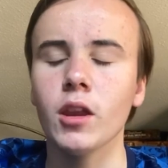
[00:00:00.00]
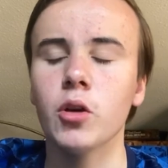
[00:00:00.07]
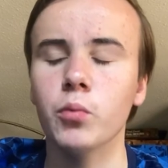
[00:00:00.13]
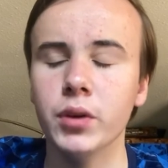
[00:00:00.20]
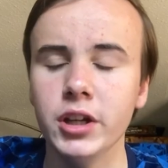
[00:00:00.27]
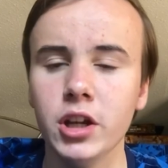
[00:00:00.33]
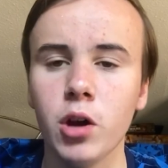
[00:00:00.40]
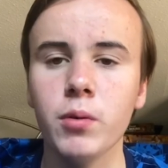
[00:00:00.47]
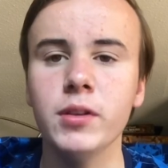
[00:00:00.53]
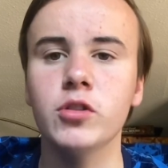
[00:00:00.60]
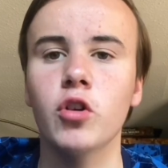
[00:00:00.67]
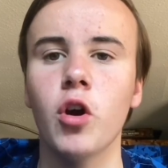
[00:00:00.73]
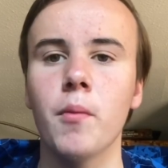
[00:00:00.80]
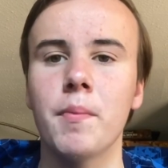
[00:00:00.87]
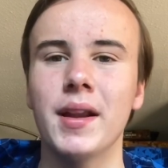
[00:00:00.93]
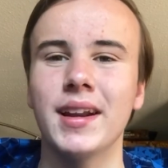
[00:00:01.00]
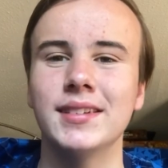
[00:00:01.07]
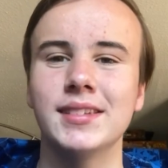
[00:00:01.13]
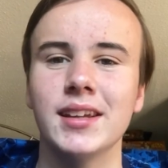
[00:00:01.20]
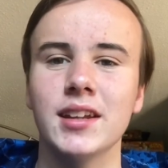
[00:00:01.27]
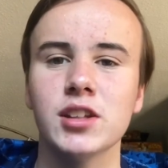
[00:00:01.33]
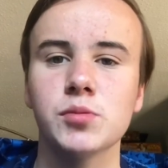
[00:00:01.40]
we know he's got
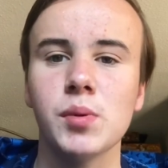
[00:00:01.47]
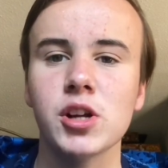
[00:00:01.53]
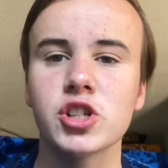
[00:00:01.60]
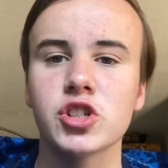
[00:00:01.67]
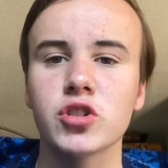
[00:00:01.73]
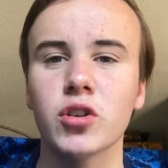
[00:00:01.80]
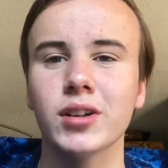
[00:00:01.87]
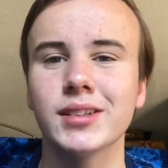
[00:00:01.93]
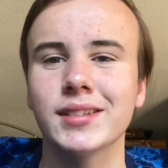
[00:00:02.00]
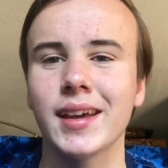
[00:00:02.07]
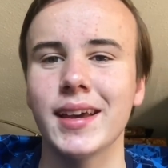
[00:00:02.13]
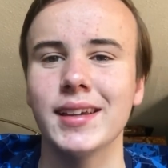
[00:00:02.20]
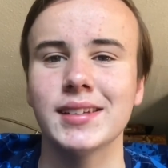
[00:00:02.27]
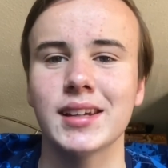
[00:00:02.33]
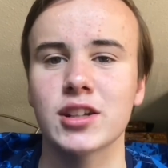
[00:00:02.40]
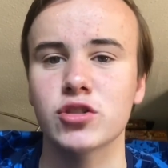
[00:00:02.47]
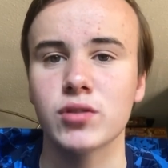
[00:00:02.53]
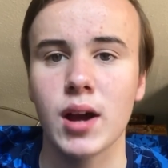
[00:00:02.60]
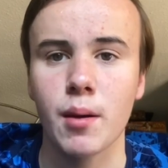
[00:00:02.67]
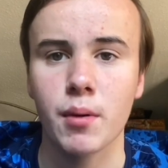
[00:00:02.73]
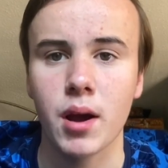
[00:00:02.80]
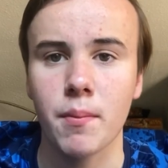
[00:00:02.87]
ability. And as much as I say, he's had a
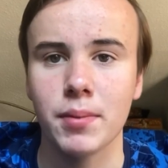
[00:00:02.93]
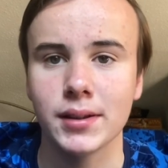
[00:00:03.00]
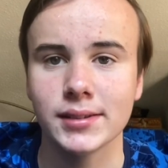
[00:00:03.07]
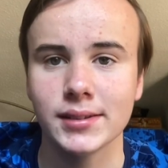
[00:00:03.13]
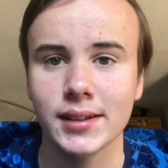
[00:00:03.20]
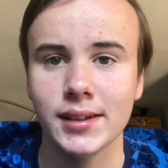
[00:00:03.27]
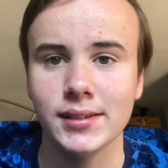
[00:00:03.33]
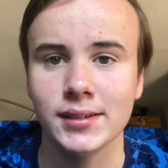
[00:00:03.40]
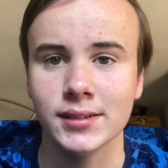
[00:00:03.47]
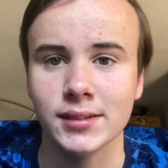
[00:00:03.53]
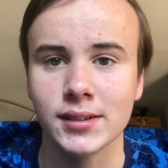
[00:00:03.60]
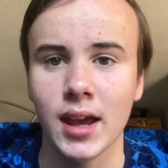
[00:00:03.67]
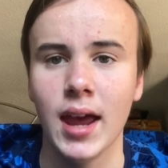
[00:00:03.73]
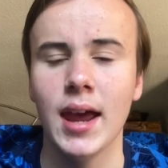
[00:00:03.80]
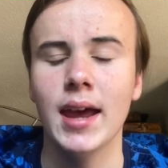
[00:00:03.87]
crap couple of seasons.